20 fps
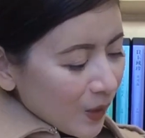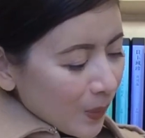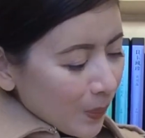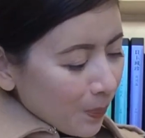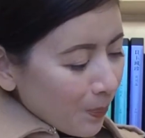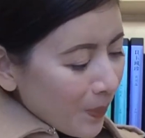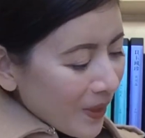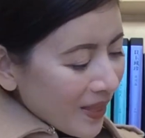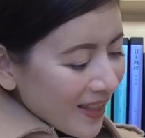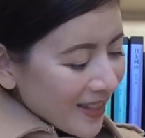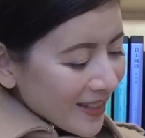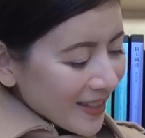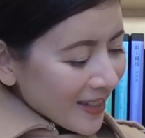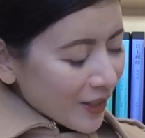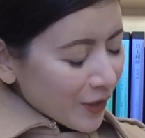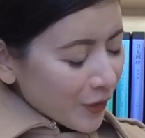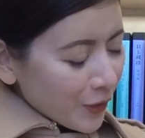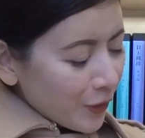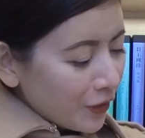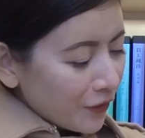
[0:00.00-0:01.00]
"But this is
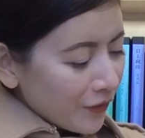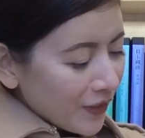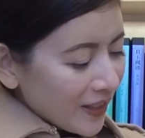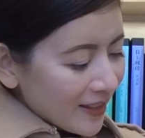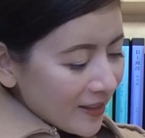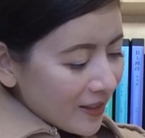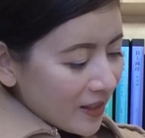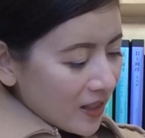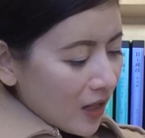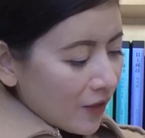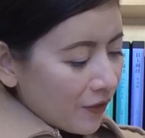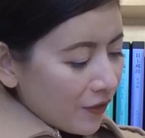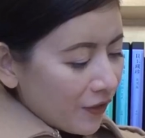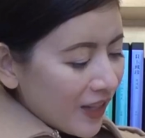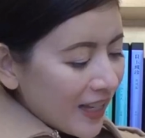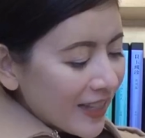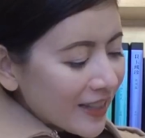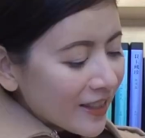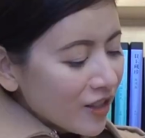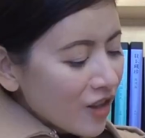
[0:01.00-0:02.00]
servant stuff.
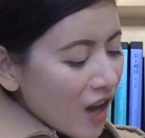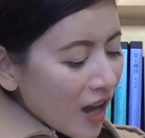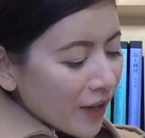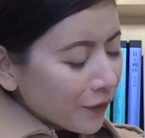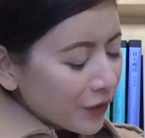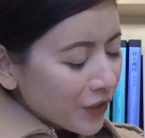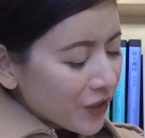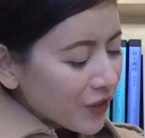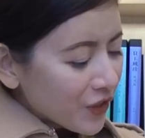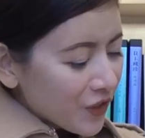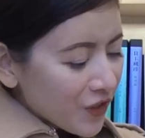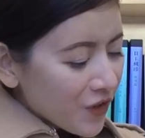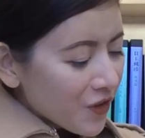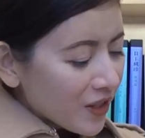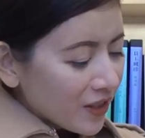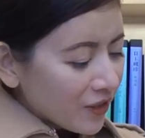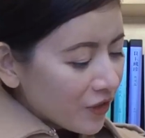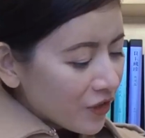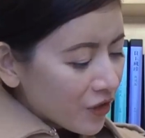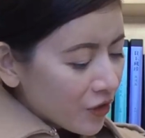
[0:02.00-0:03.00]
It's not for
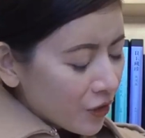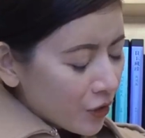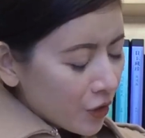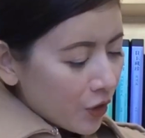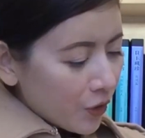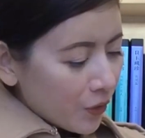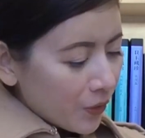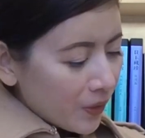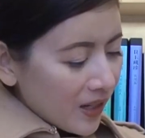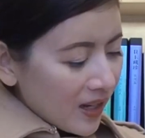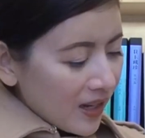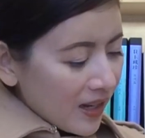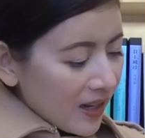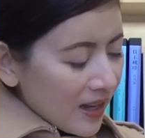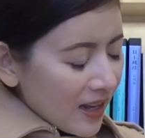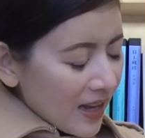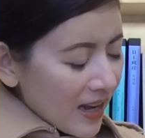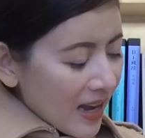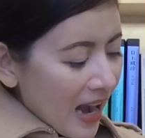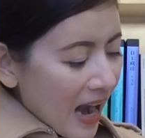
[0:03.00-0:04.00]
students to do.
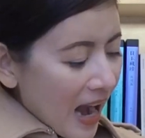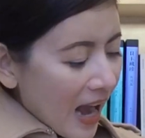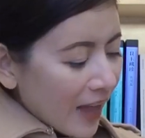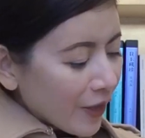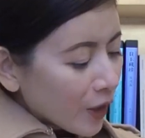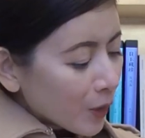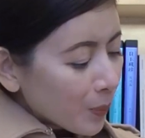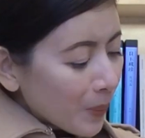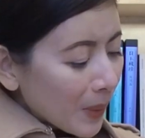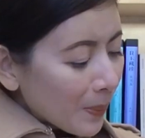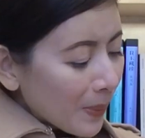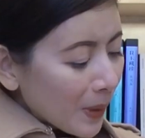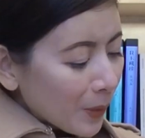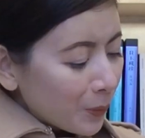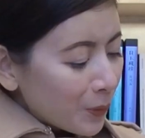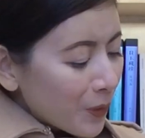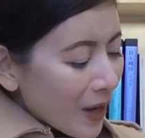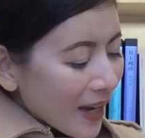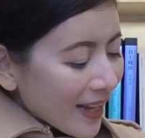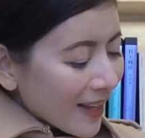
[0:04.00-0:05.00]
I thought we'd be
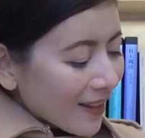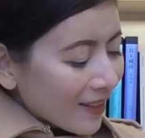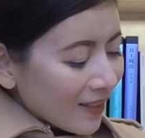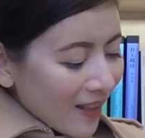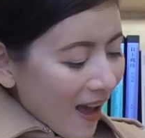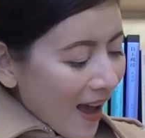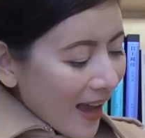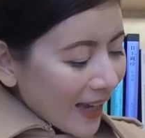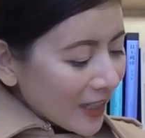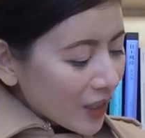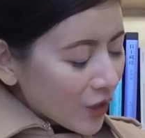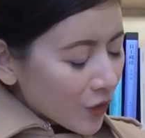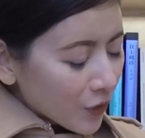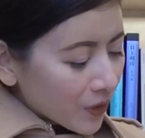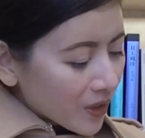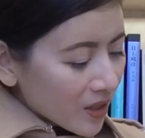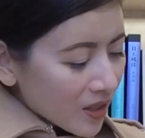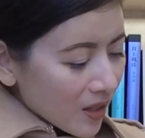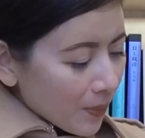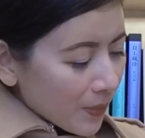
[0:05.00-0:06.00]
writing lines
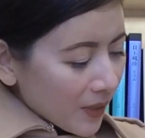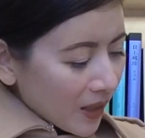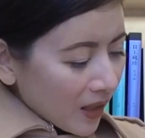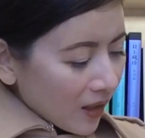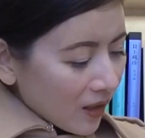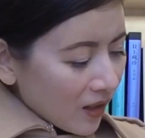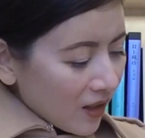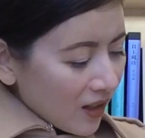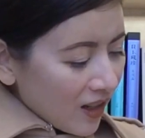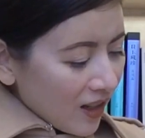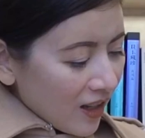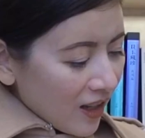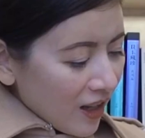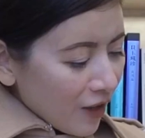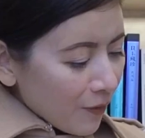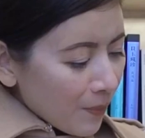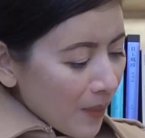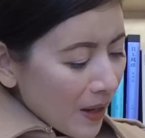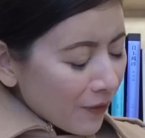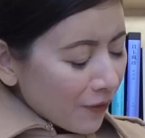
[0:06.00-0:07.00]
or something.
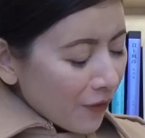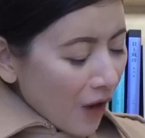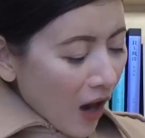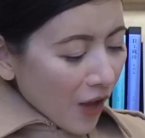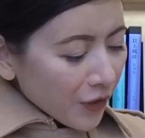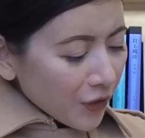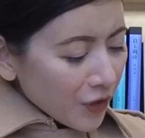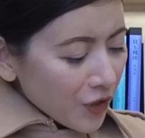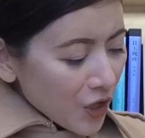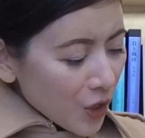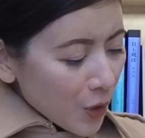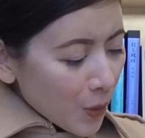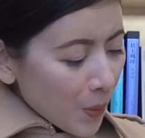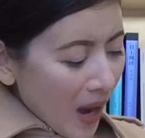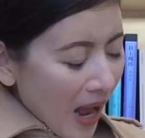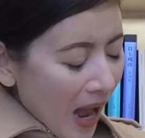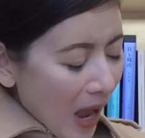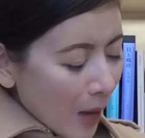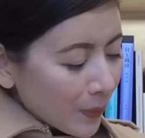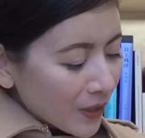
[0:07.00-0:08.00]
If my father knew
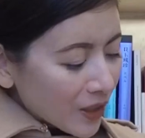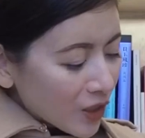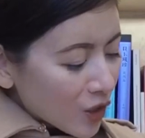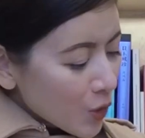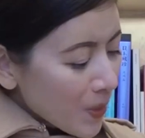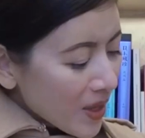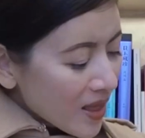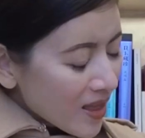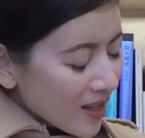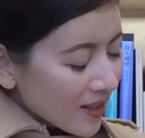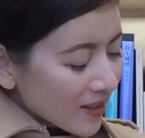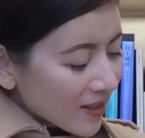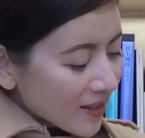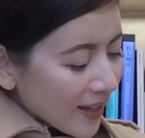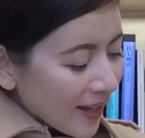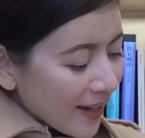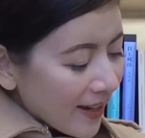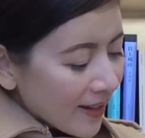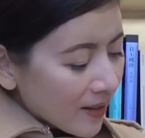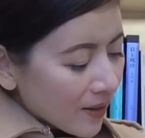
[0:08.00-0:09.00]
I was doing this,
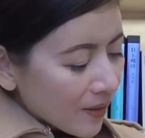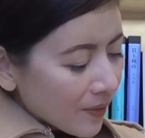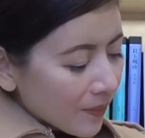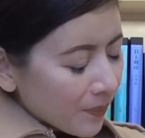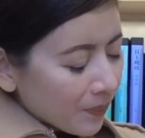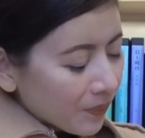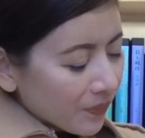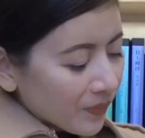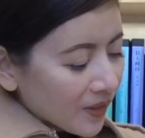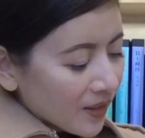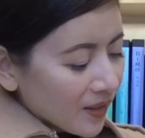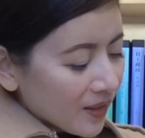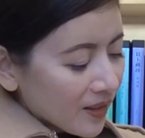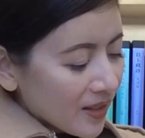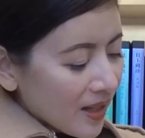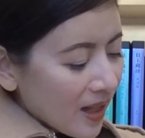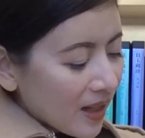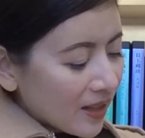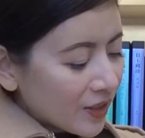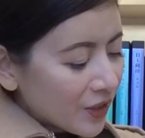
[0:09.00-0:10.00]
he'd—"
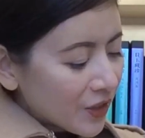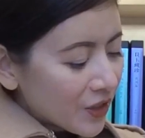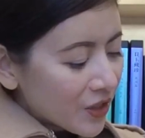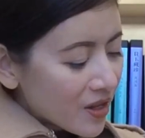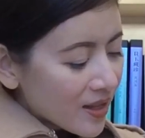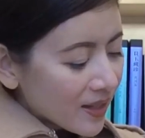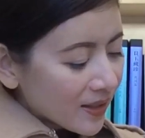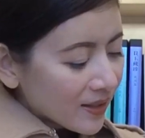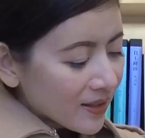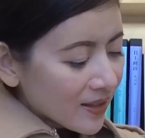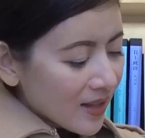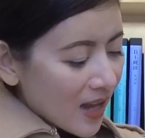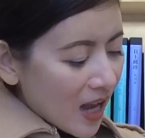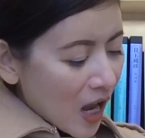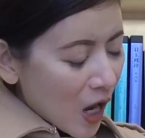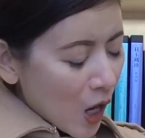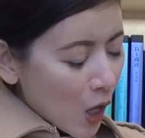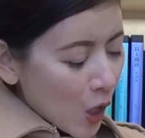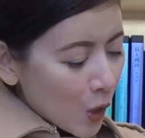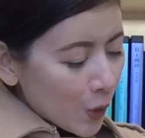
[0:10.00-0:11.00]
"Tell you that's
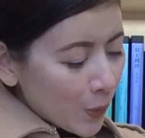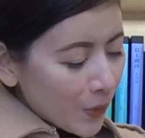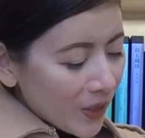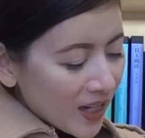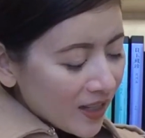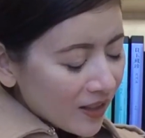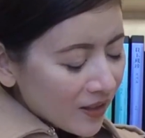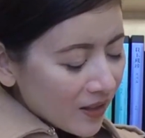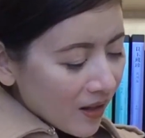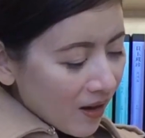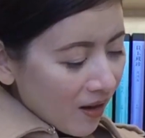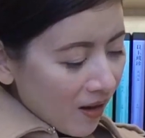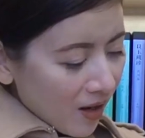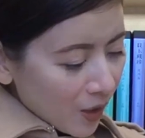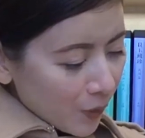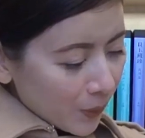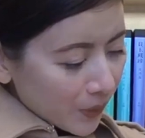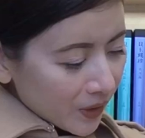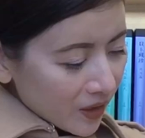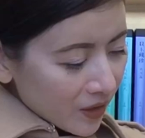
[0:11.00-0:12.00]
how it is at
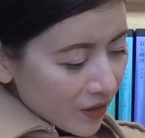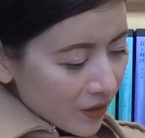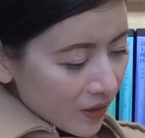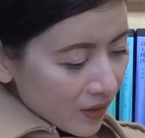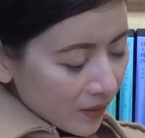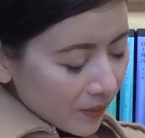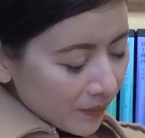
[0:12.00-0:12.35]
Hogwarts,"